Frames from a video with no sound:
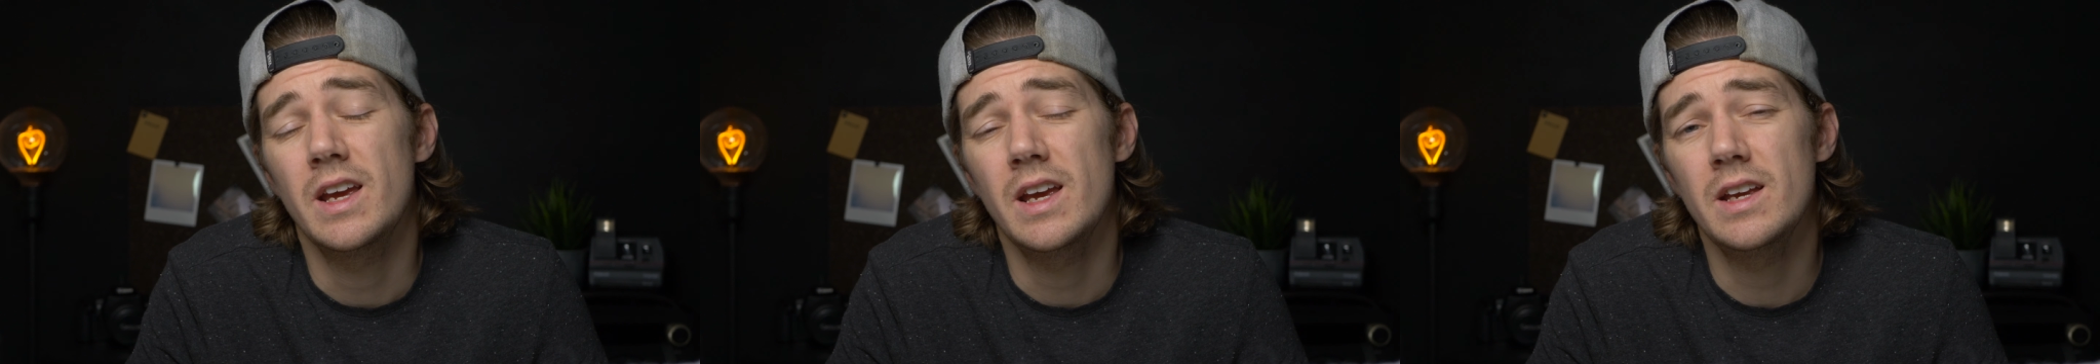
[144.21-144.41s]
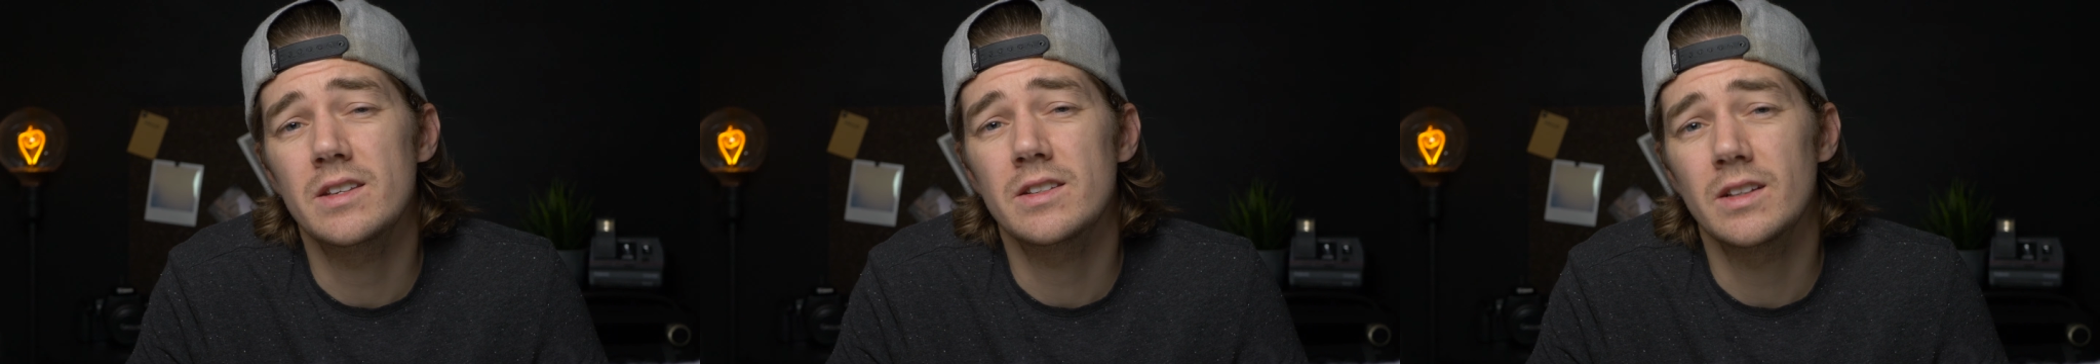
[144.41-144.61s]

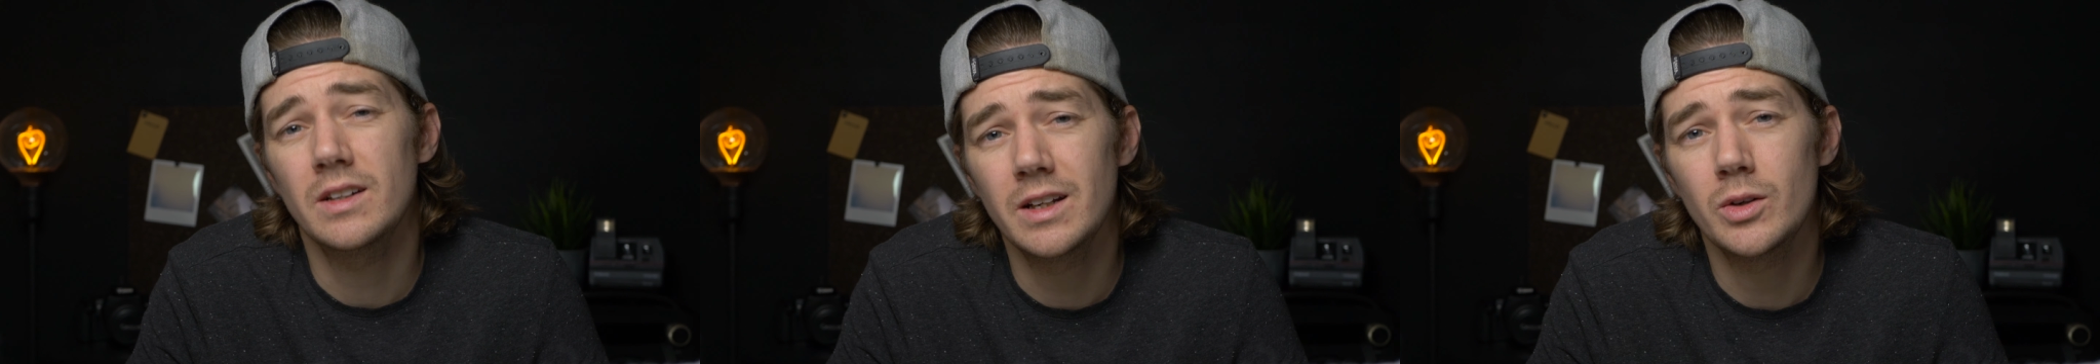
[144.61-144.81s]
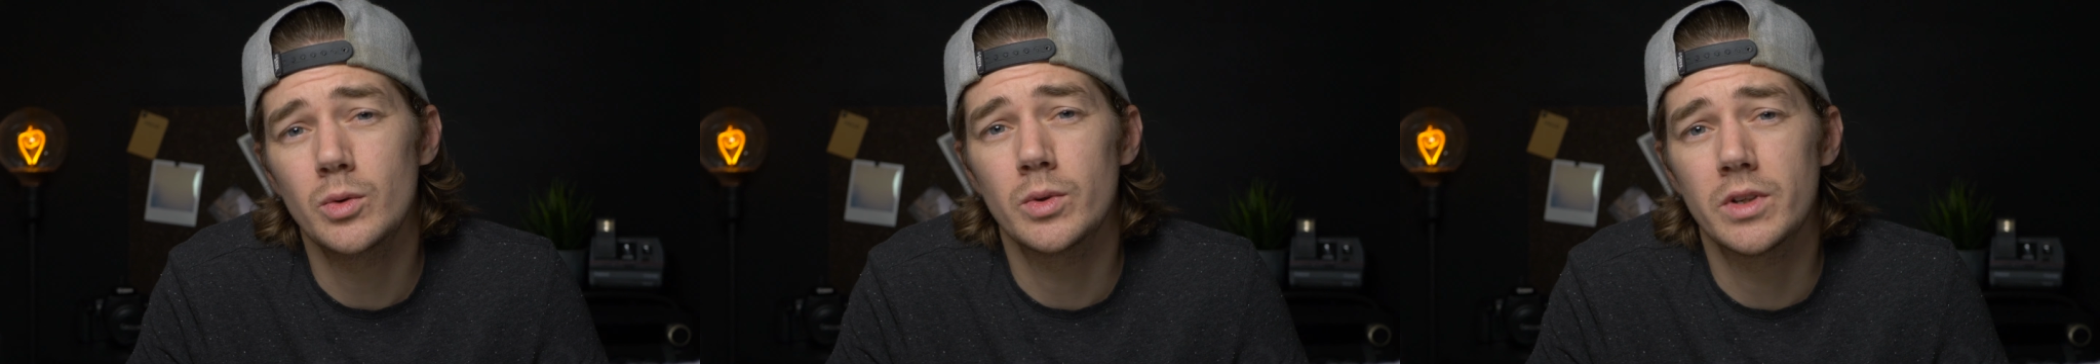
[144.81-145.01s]
it's a
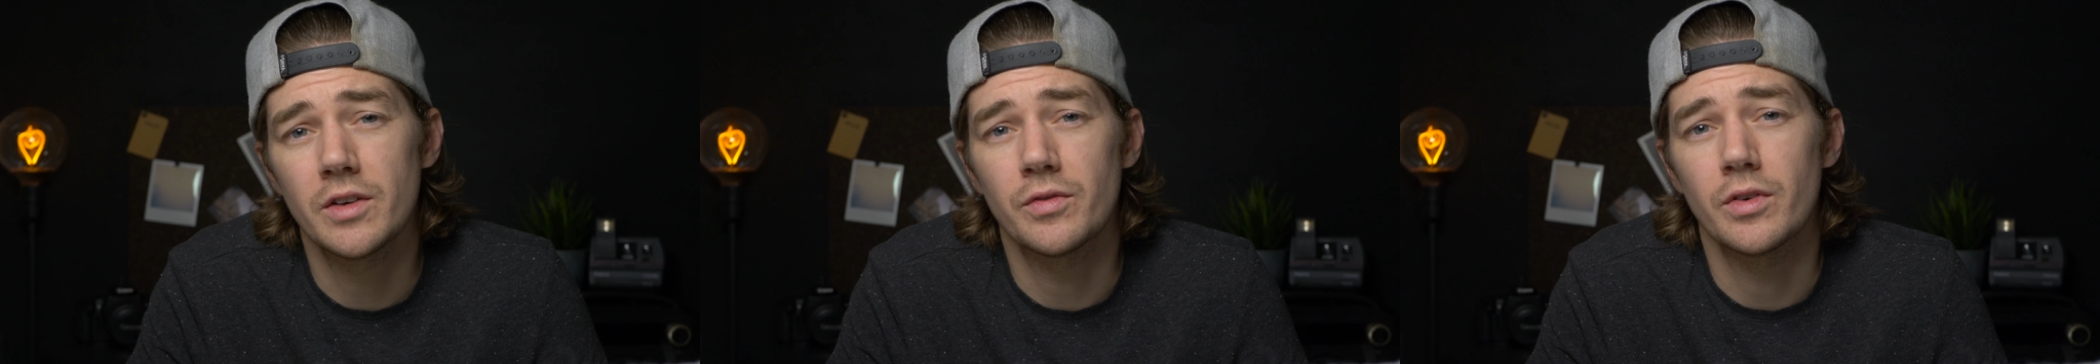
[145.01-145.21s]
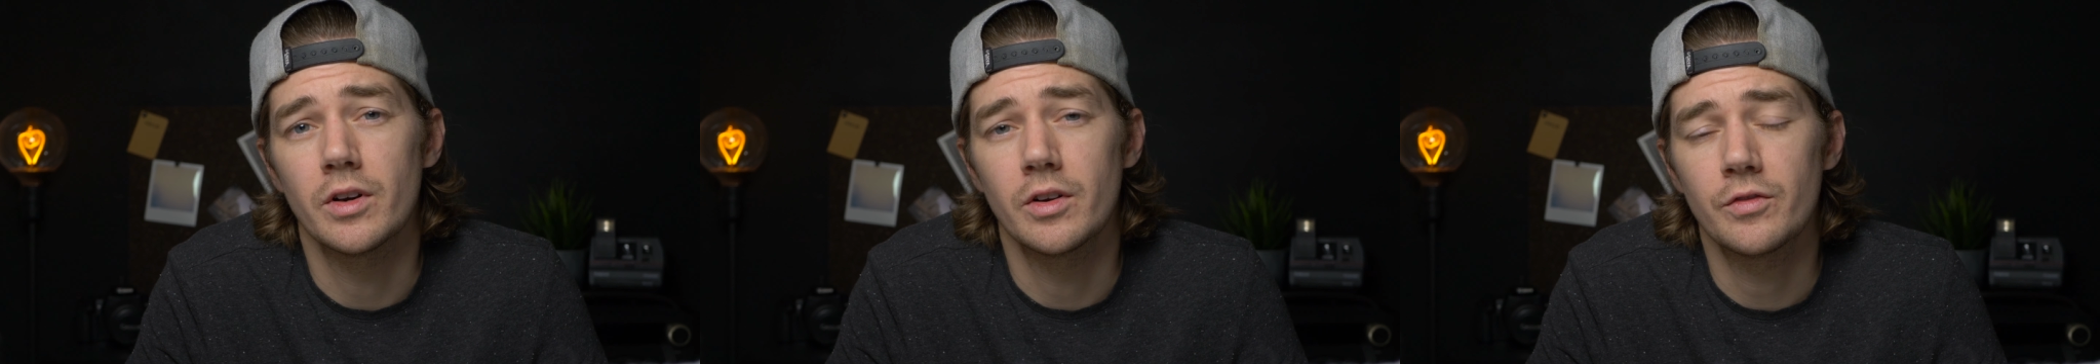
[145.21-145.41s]
little
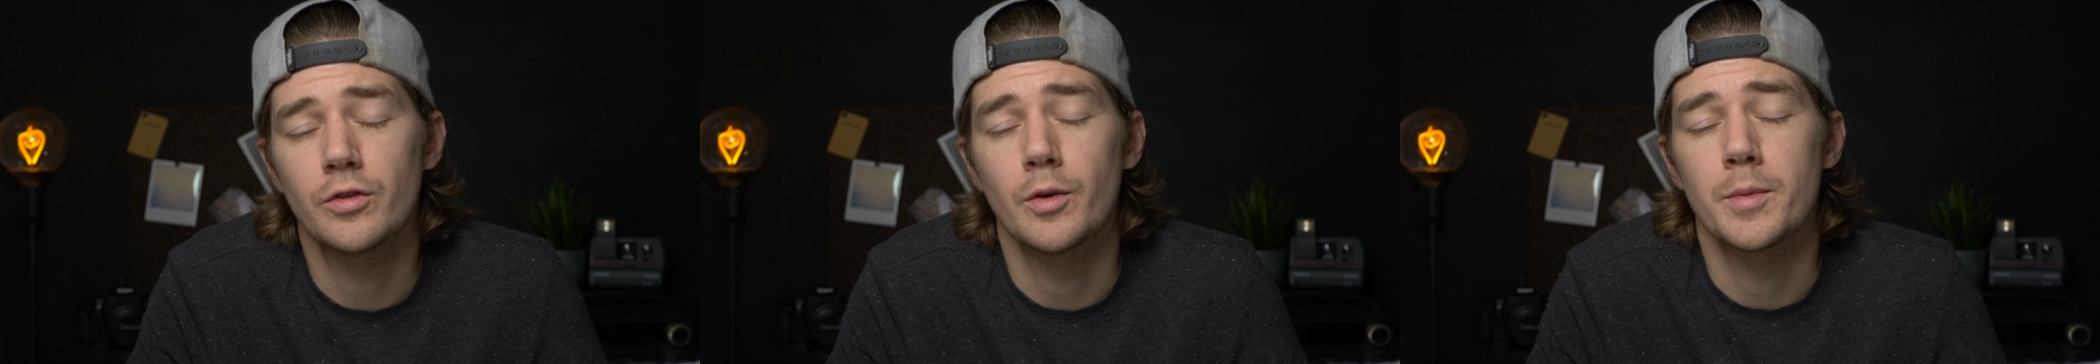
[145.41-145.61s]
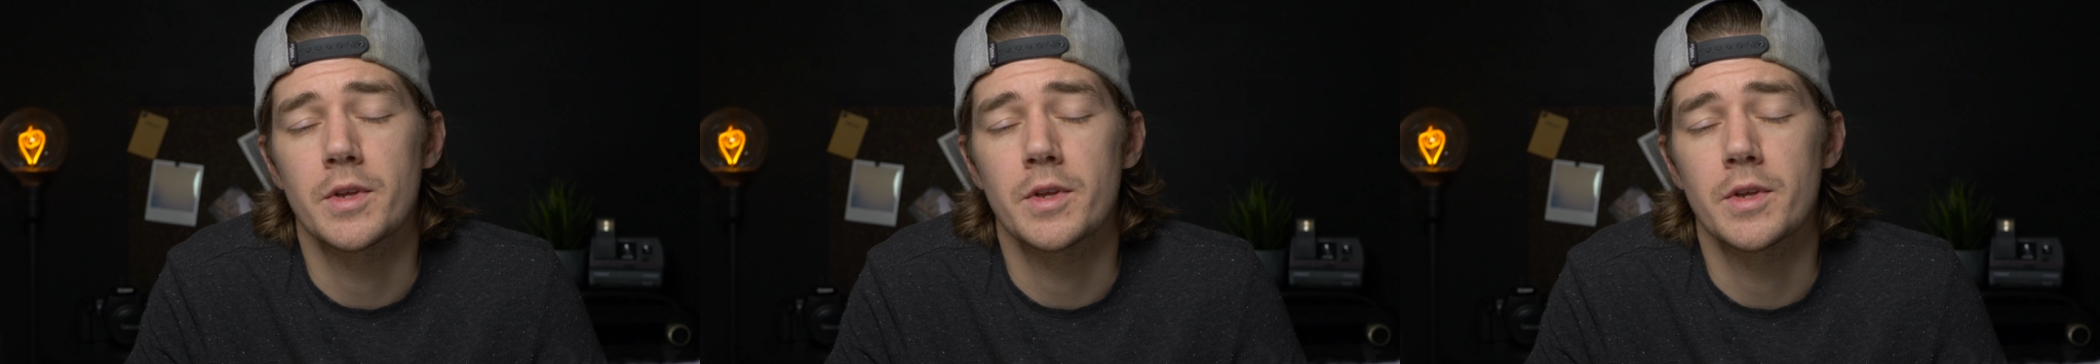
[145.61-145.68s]
different from